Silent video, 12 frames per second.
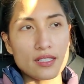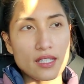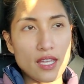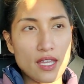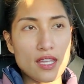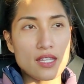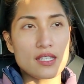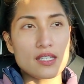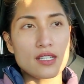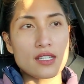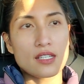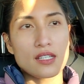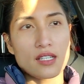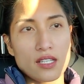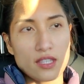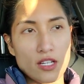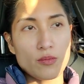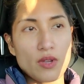And
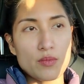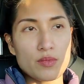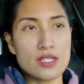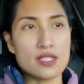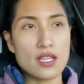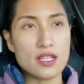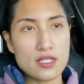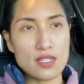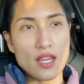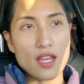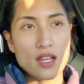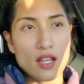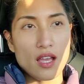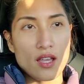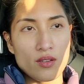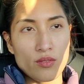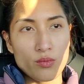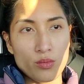there might be days that
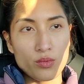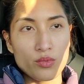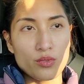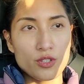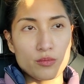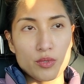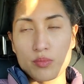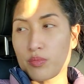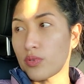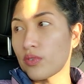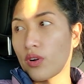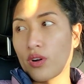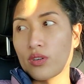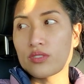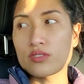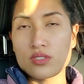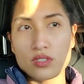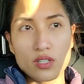I would be
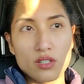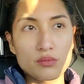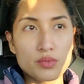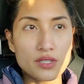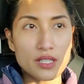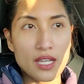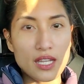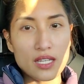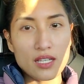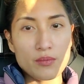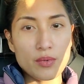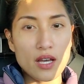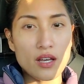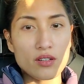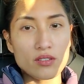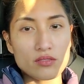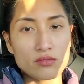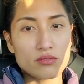prone to complain
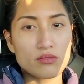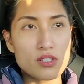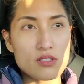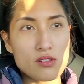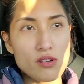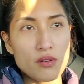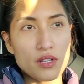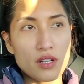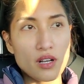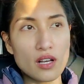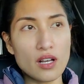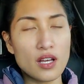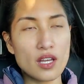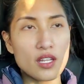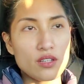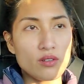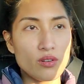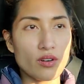about what's going
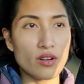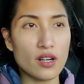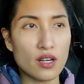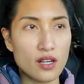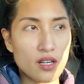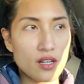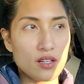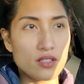on, or